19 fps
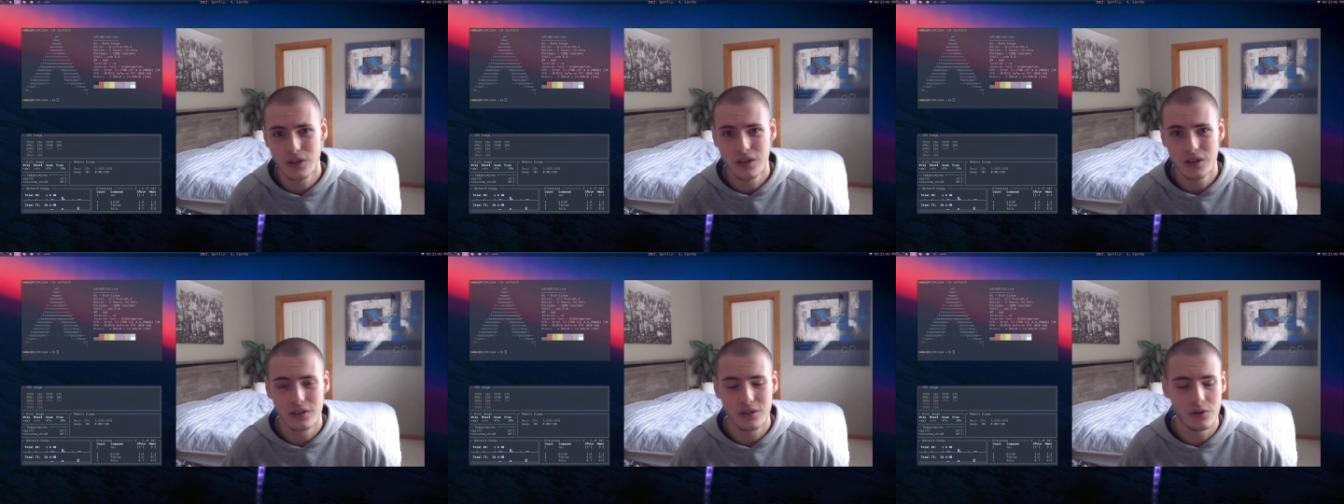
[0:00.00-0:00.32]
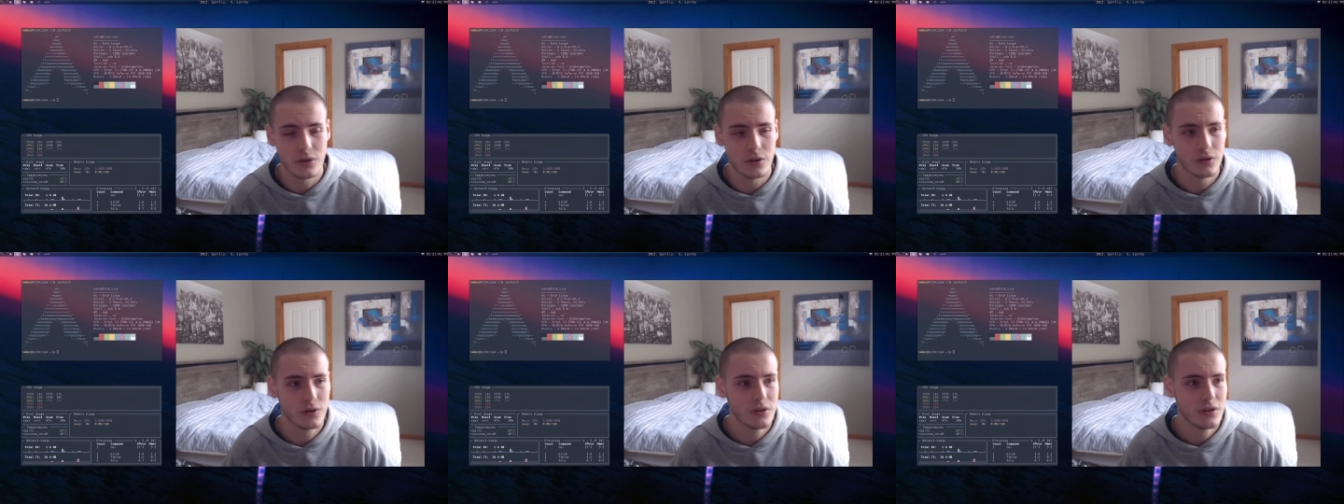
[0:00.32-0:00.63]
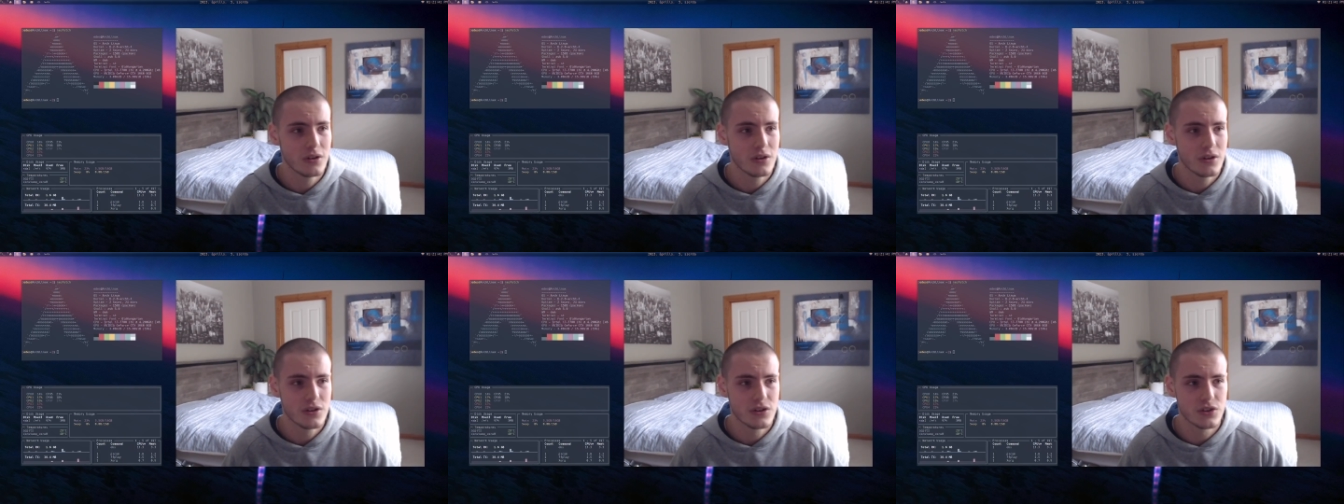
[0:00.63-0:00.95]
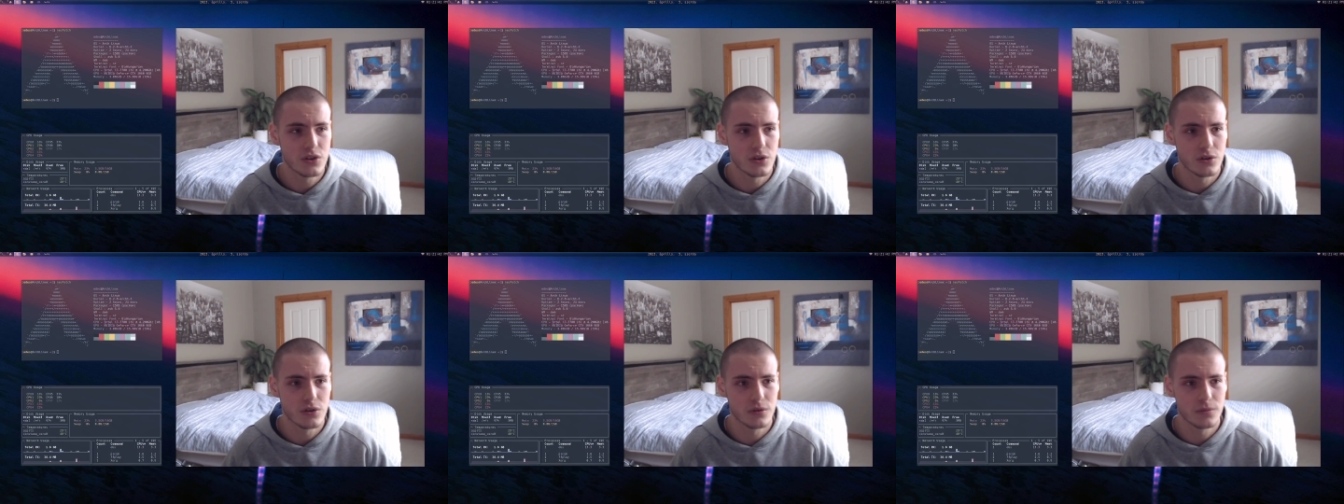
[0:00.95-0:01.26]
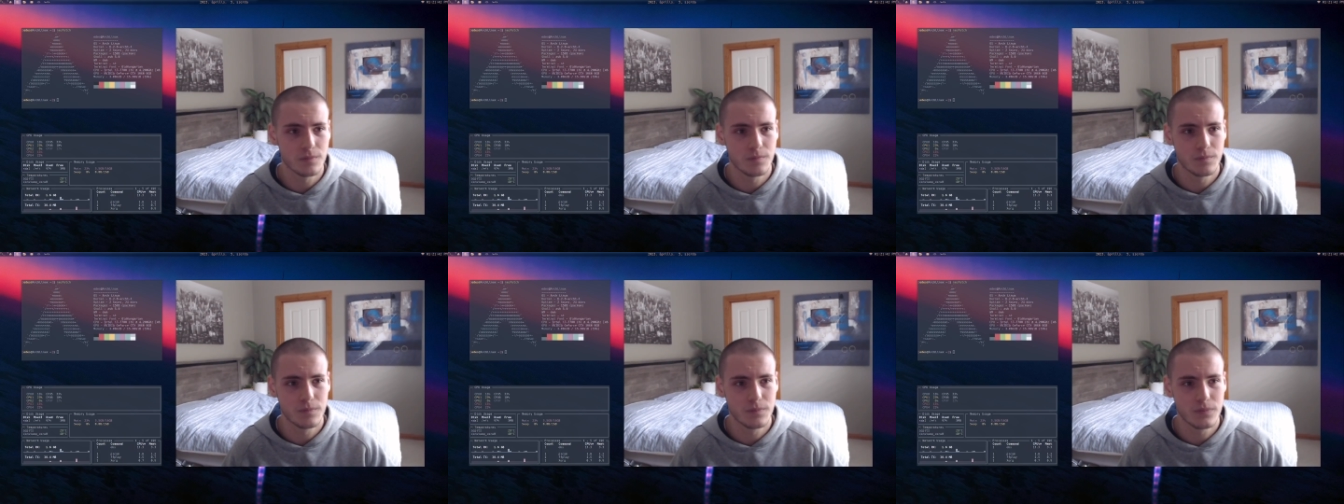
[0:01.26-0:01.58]
you know? So
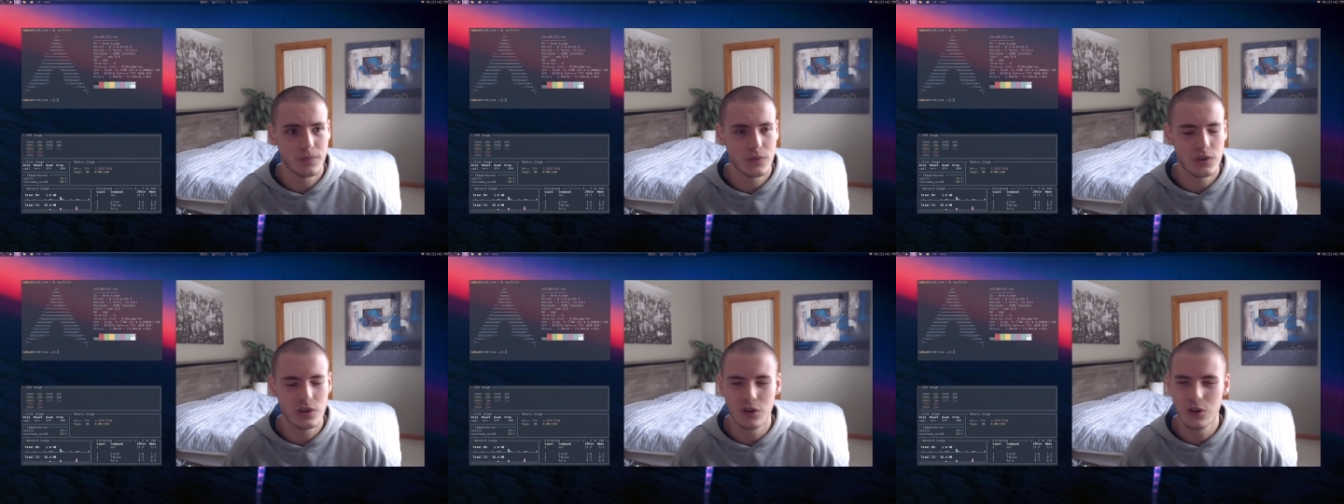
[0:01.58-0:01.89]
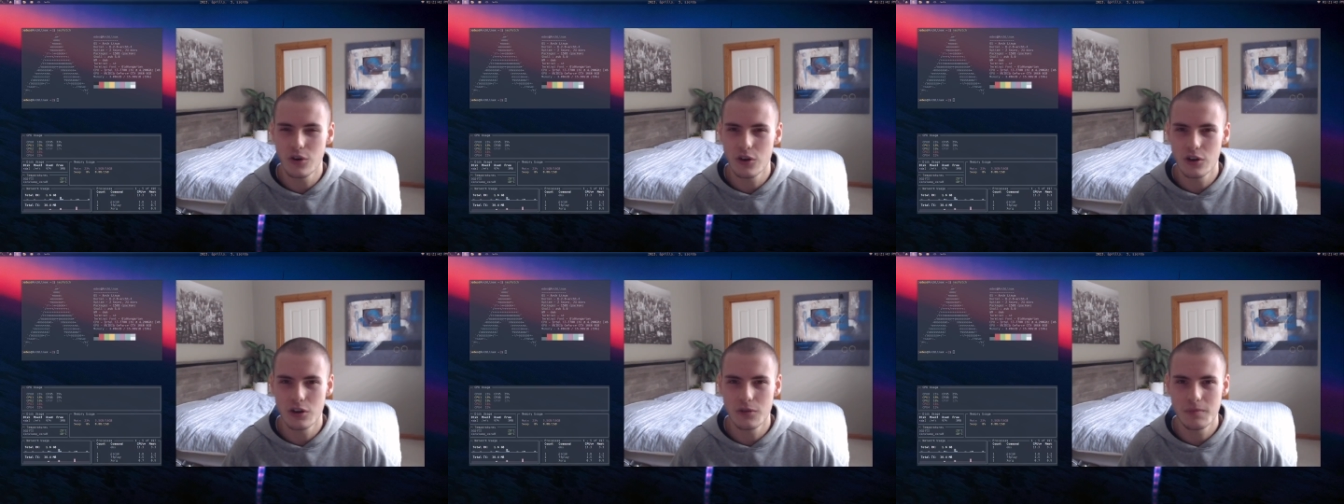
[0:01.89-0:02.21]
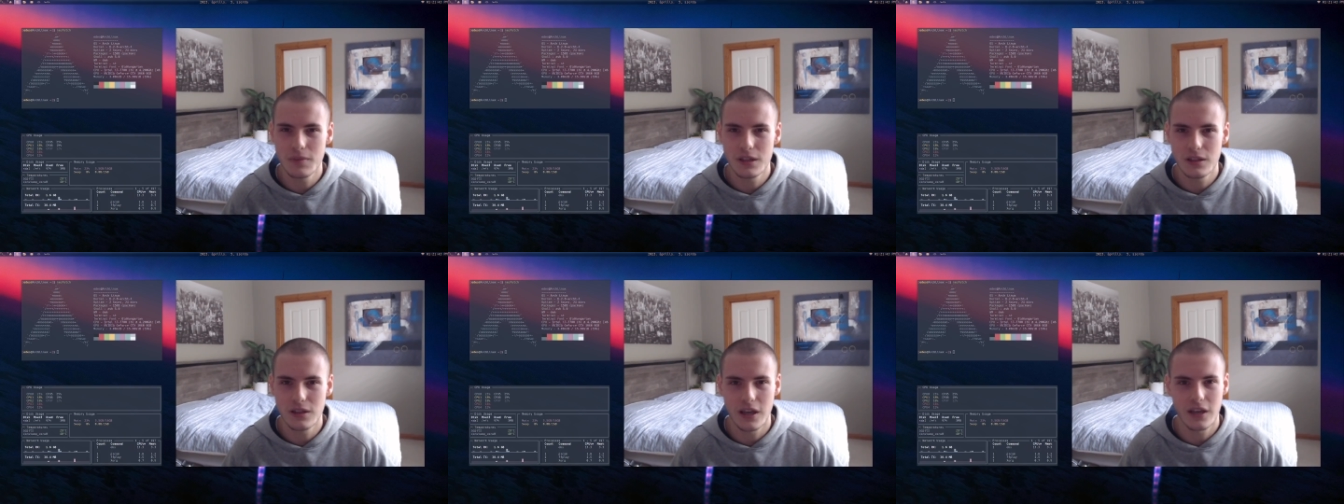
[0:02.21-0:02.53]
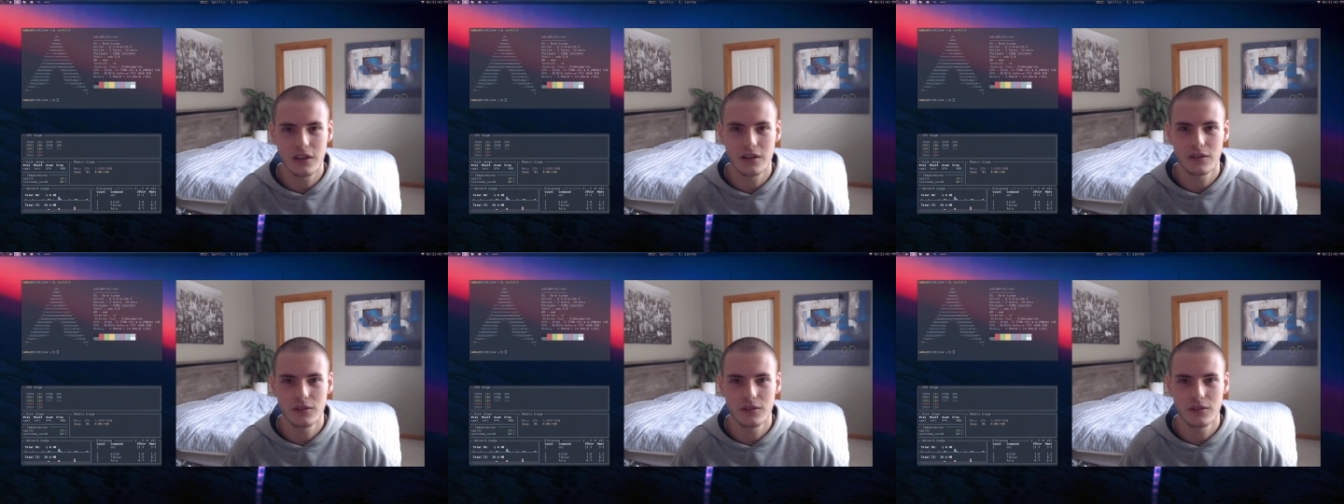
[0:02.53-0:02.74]
you're not going to be like,